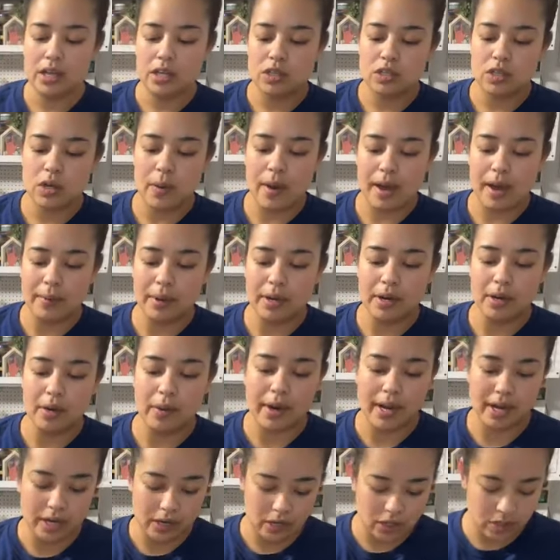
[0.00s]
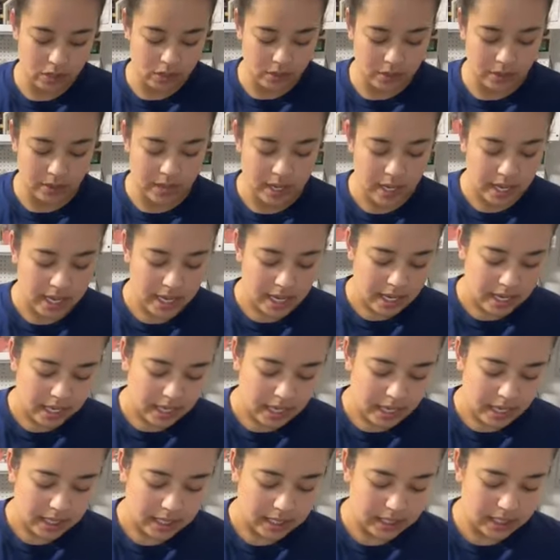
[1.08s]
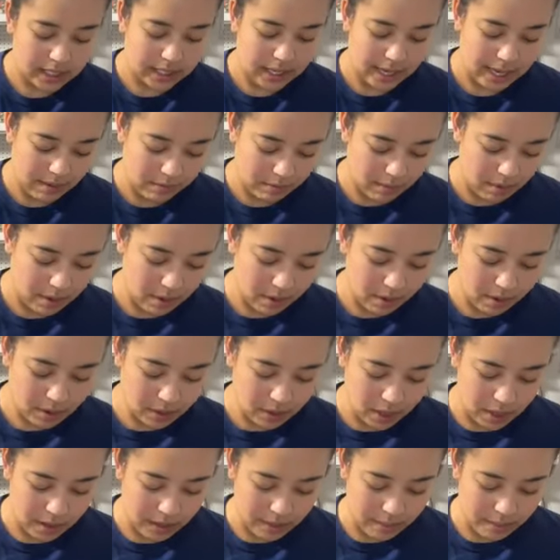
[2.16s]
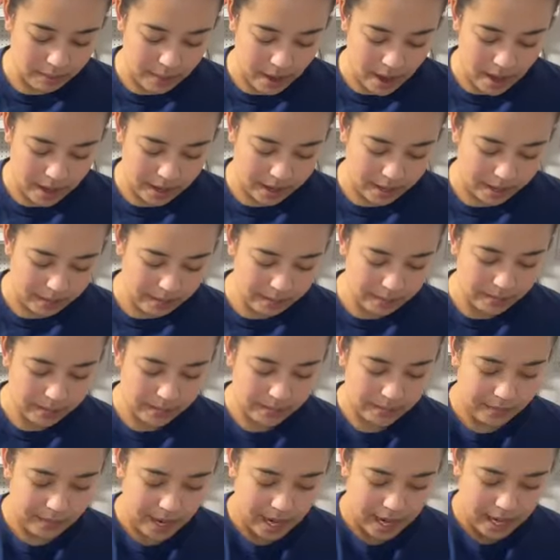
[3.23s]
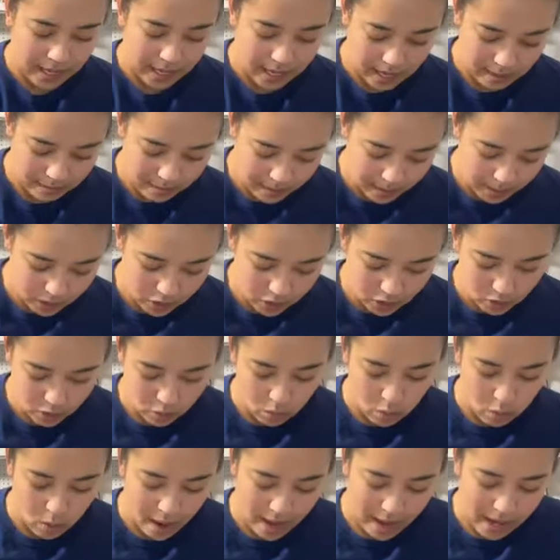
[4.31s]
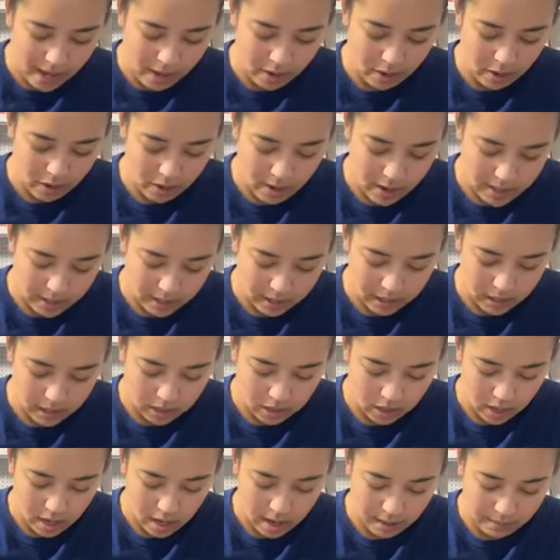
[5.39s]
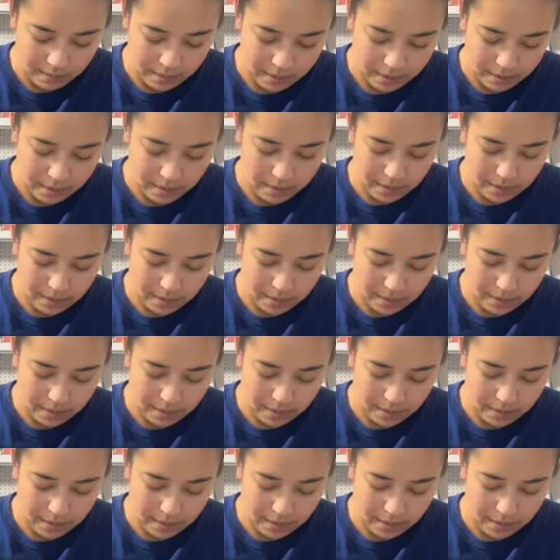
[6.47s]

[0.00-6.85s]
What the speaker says: So I'm gonna go ahead and do slate rose on the bottom, and then I'm gonna do white across the top.